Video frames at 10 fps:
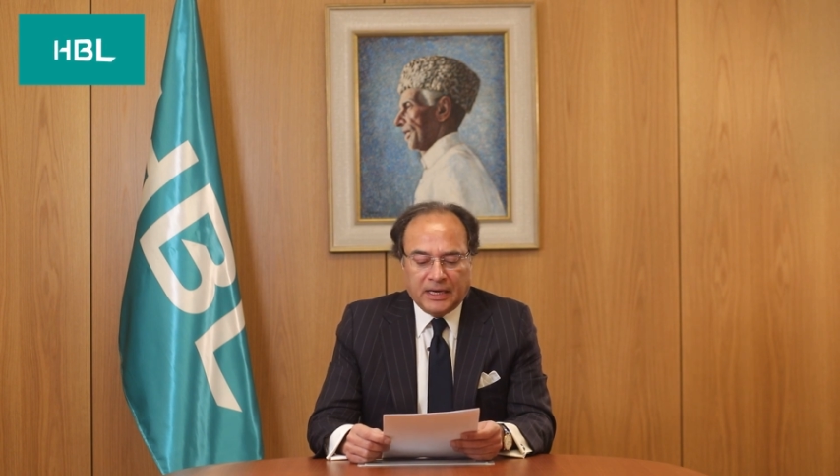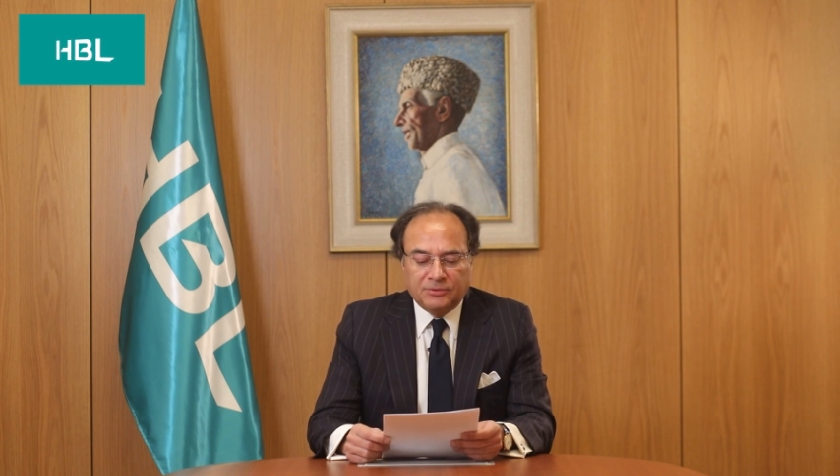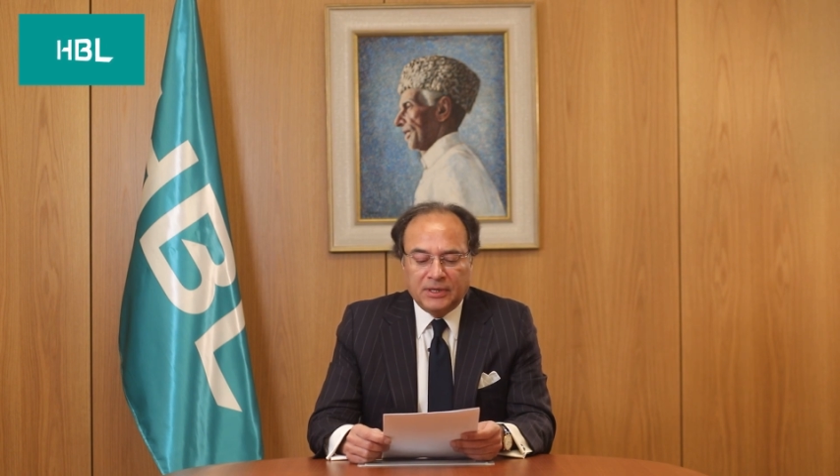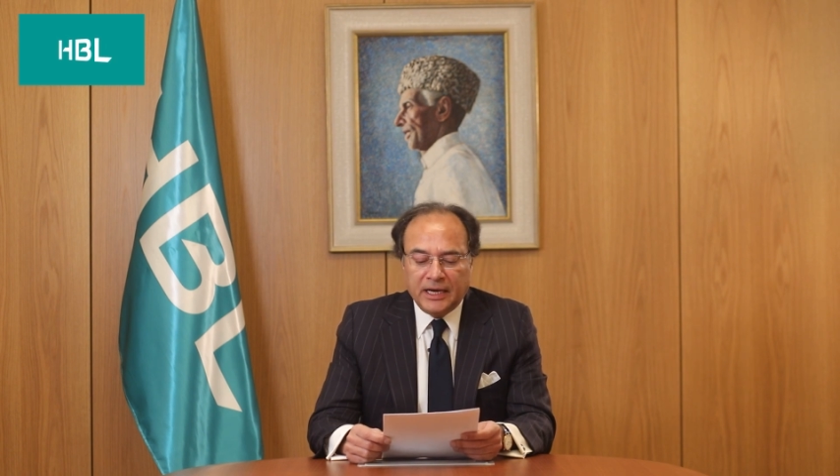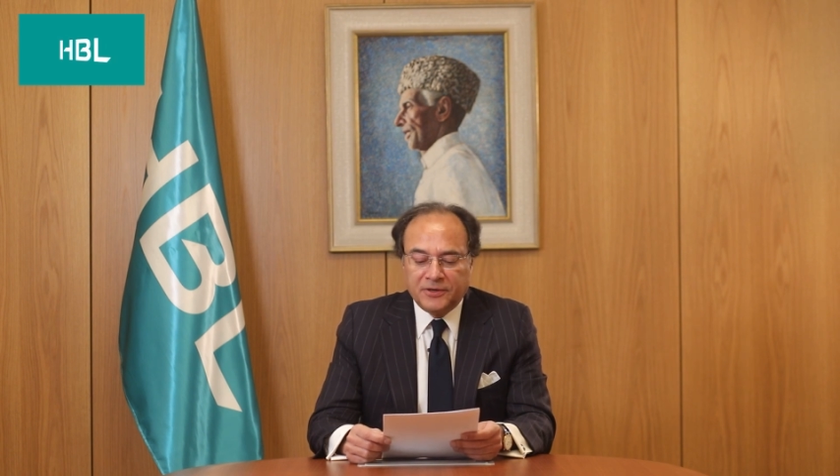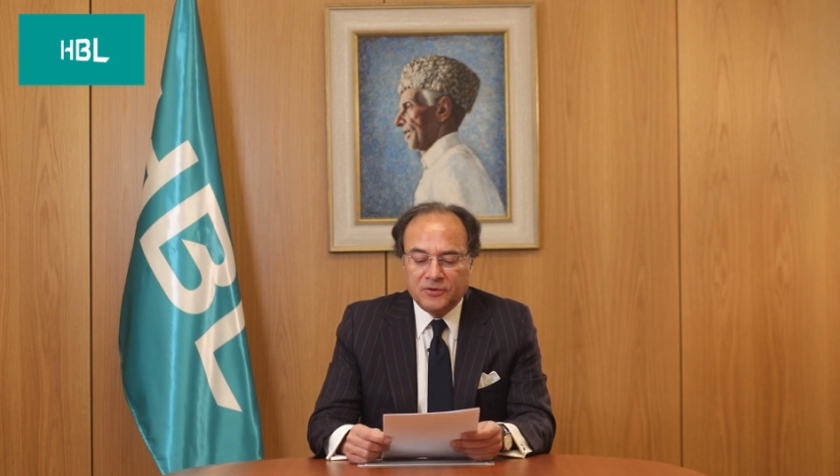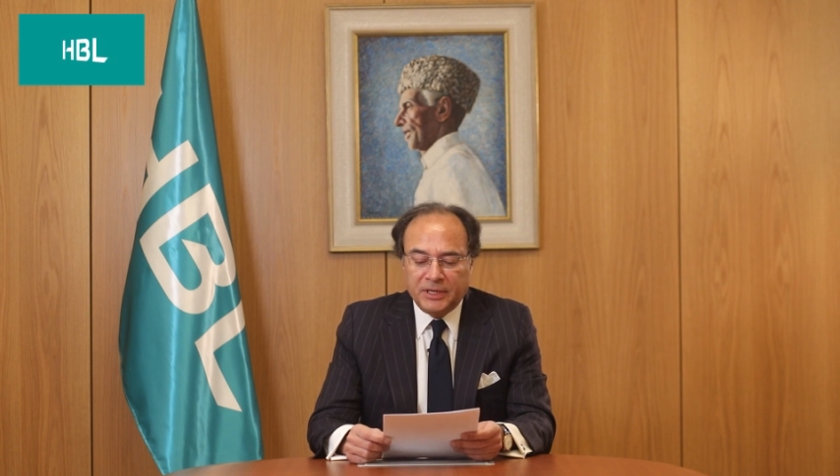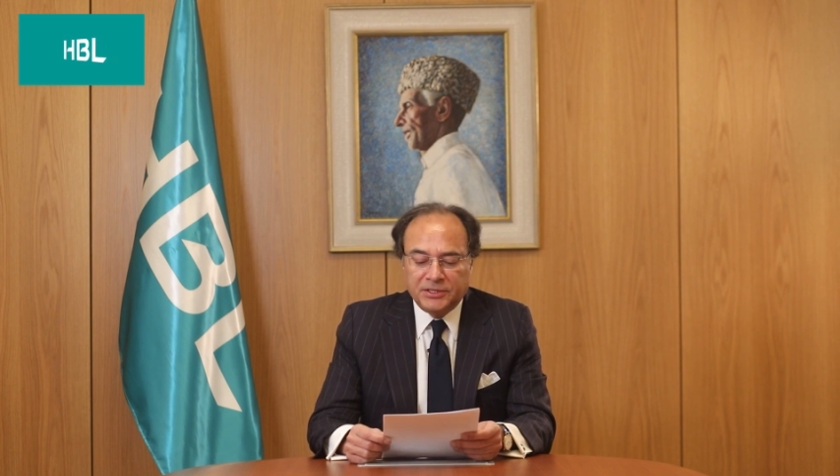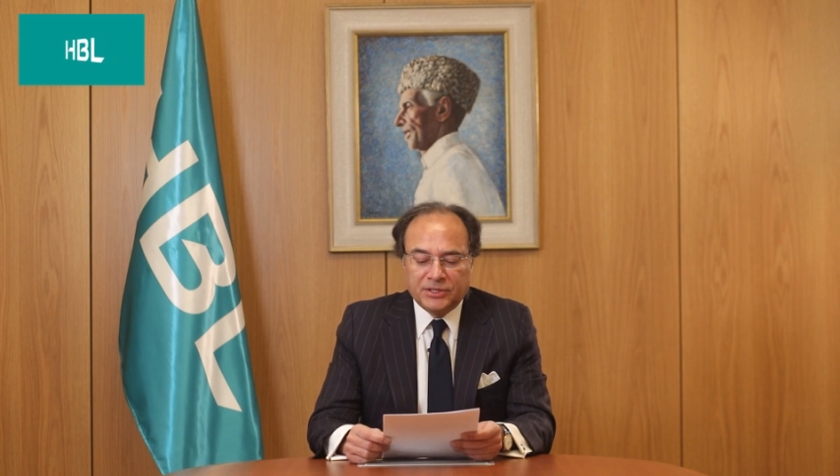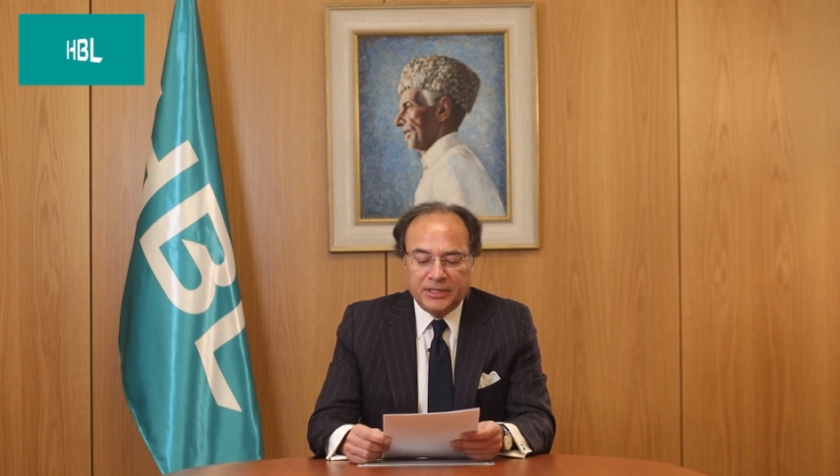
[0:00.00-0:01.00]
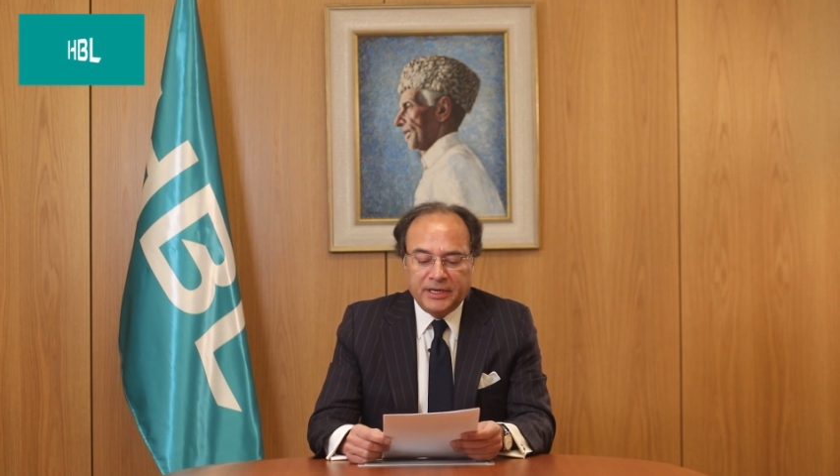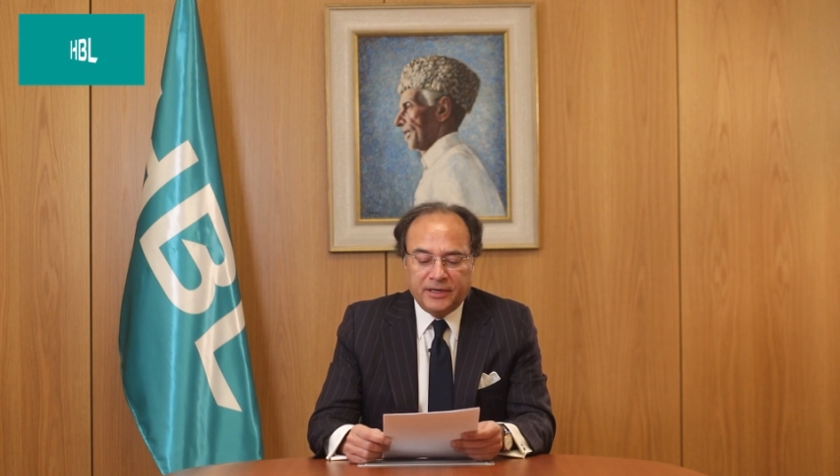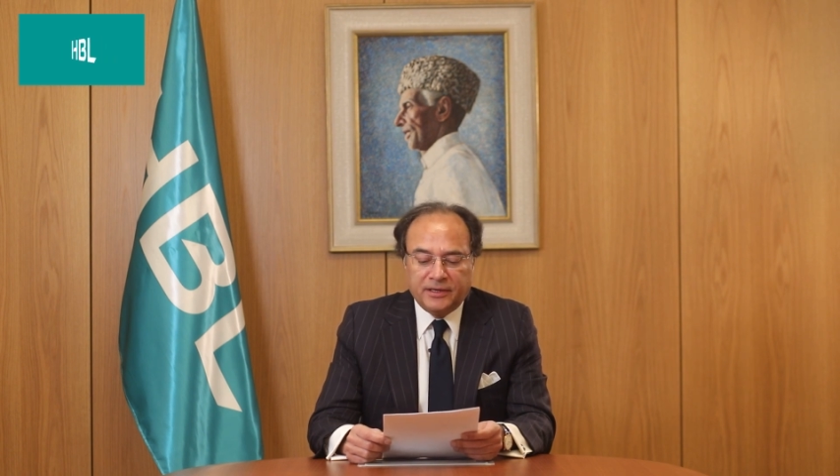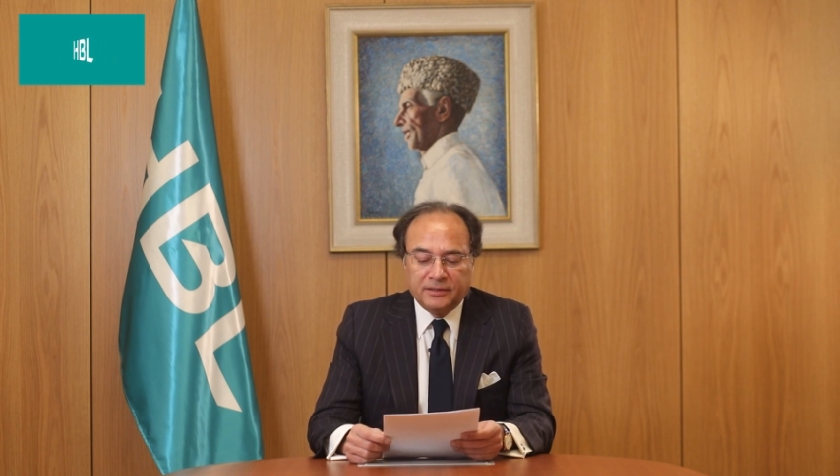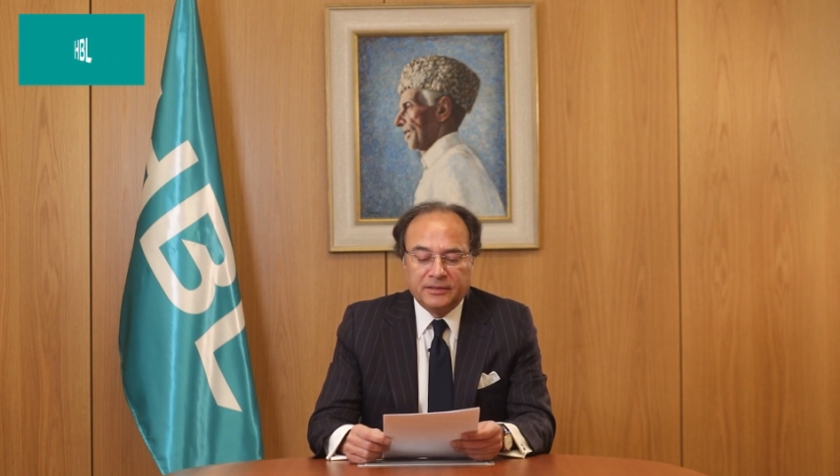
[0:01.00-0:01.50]
I would like to mention
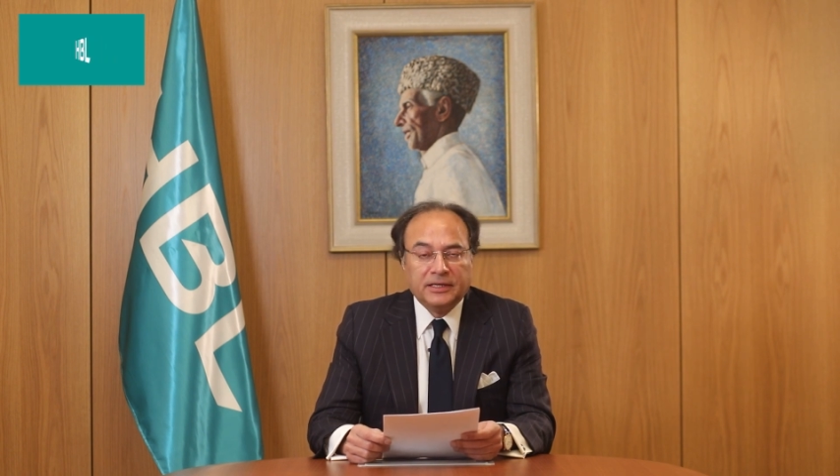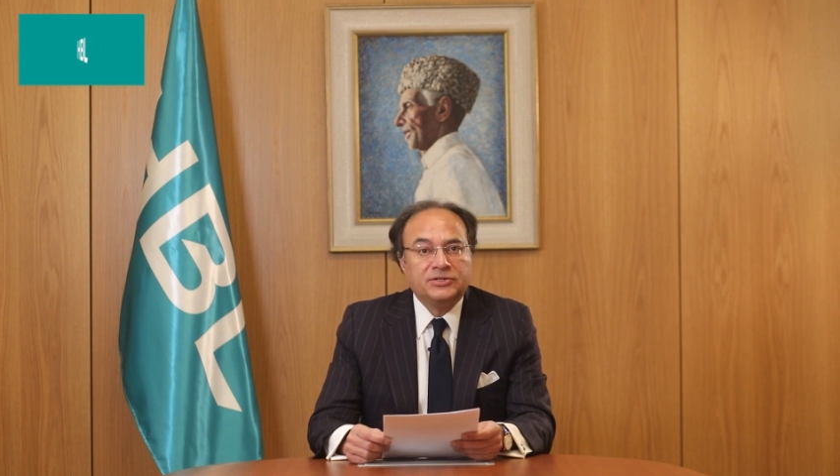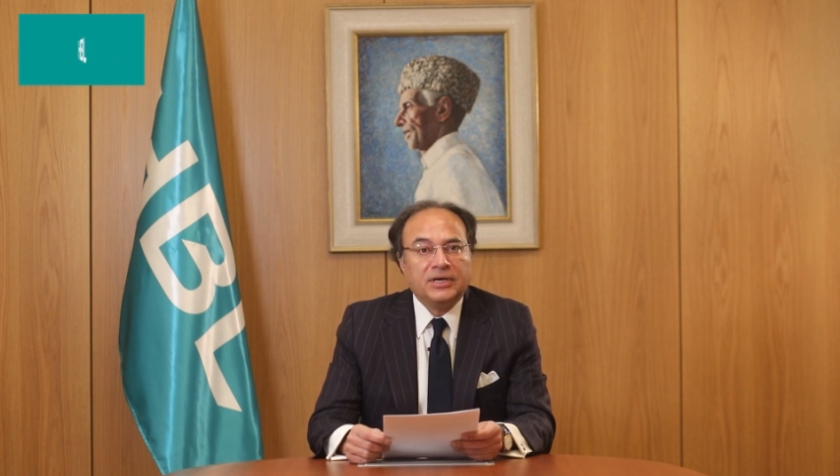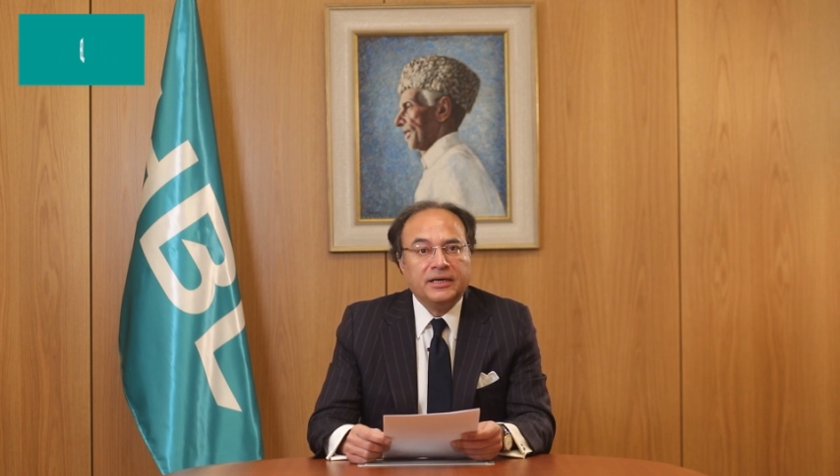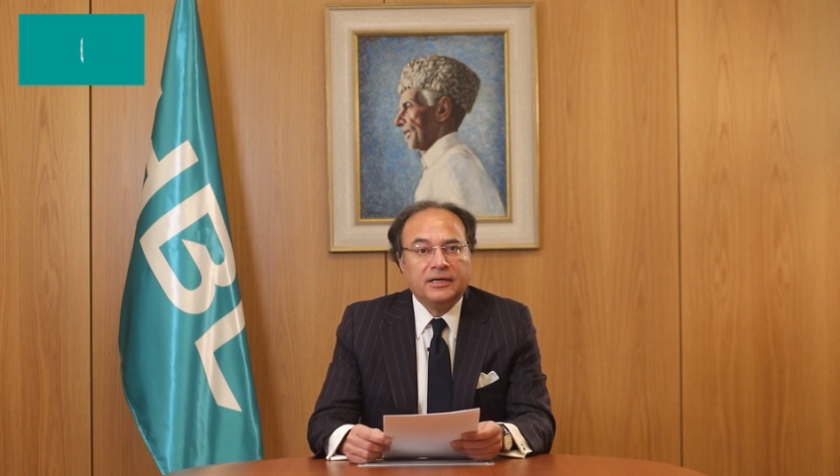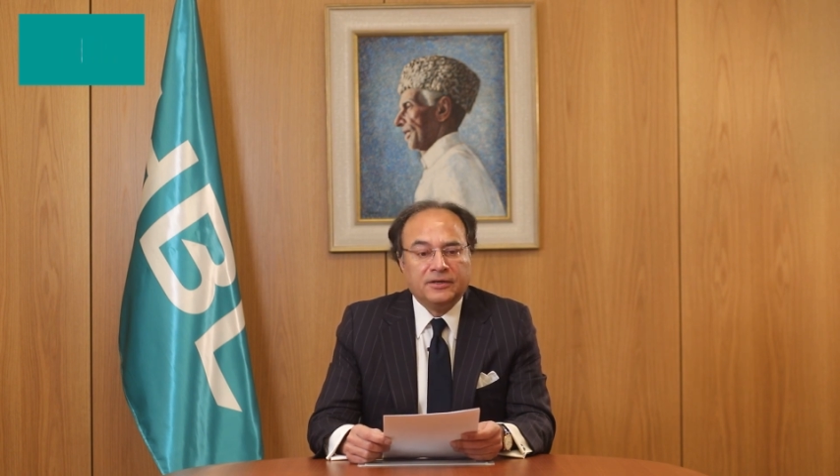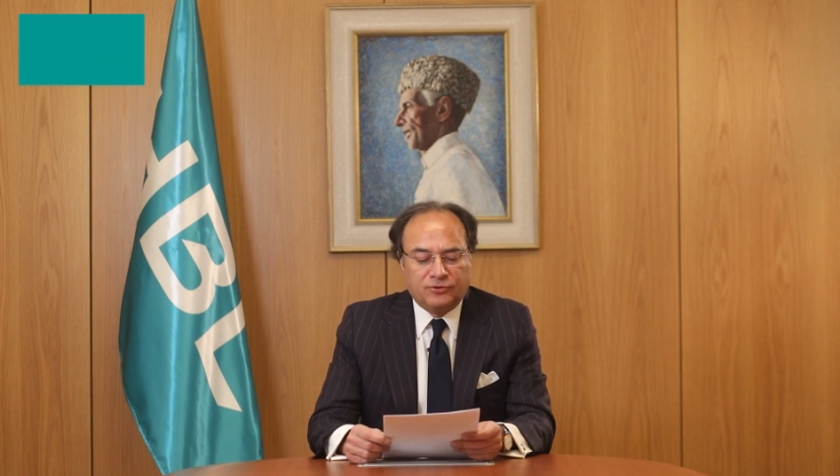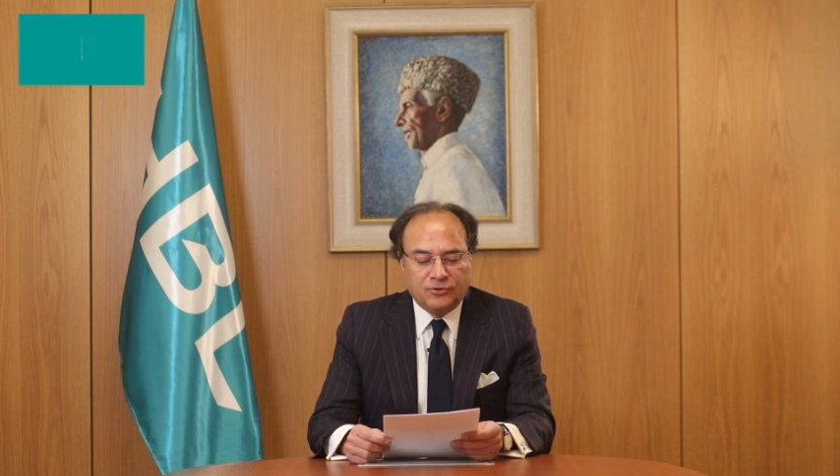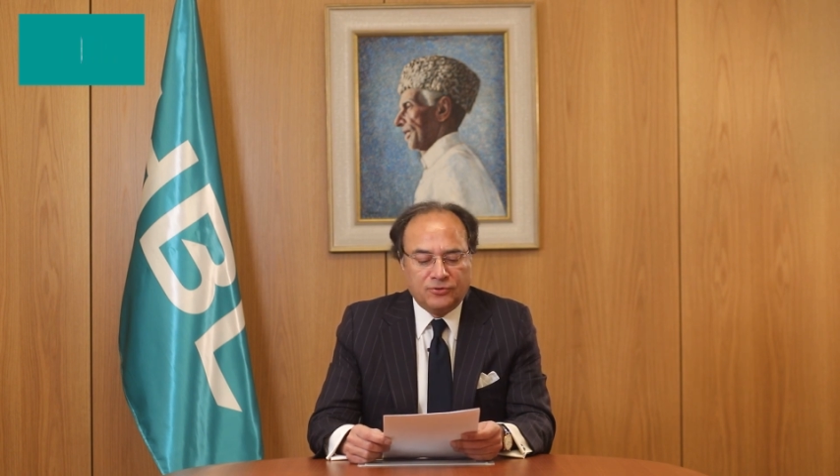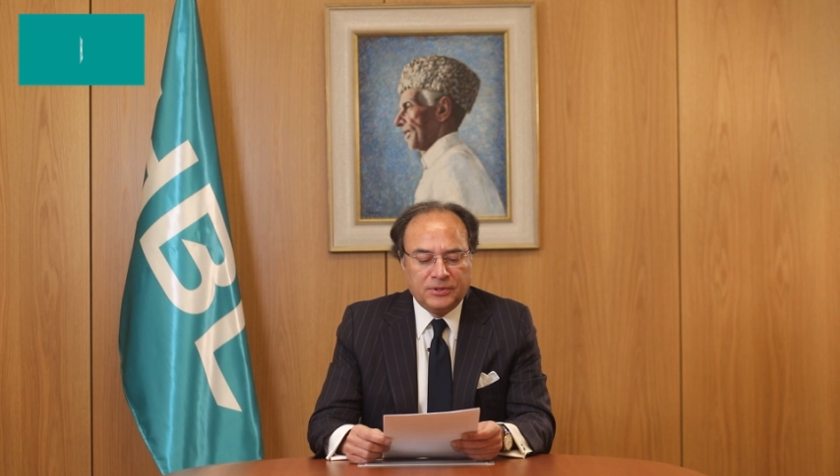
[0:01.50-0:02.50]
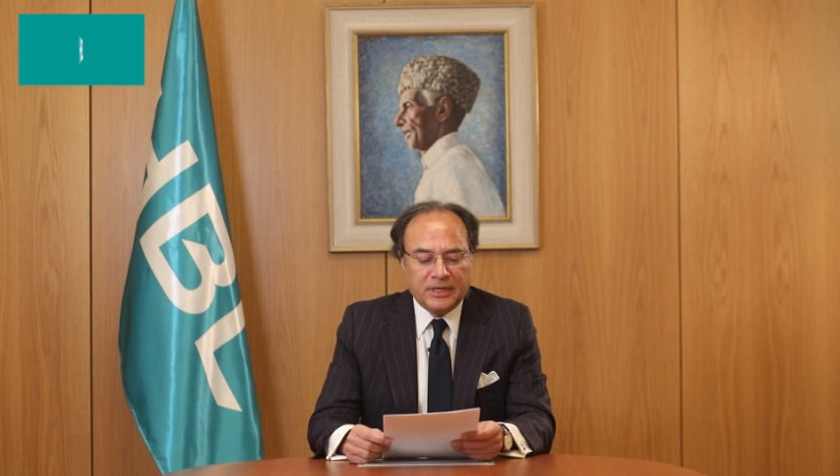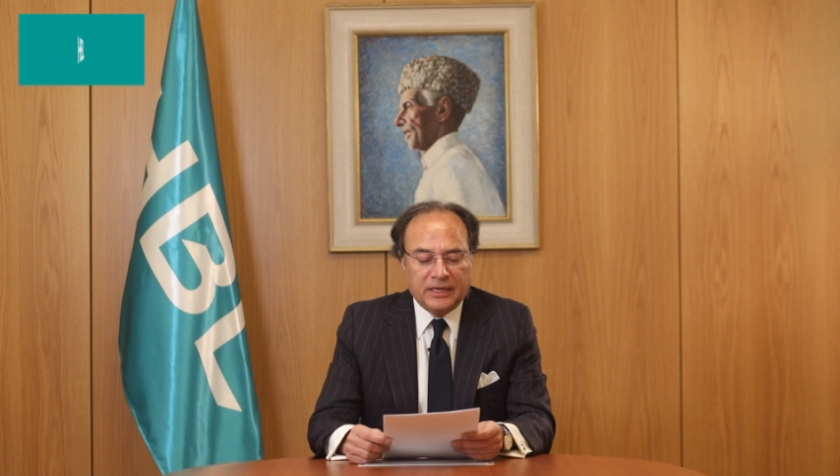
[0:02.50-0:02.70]
here that China Road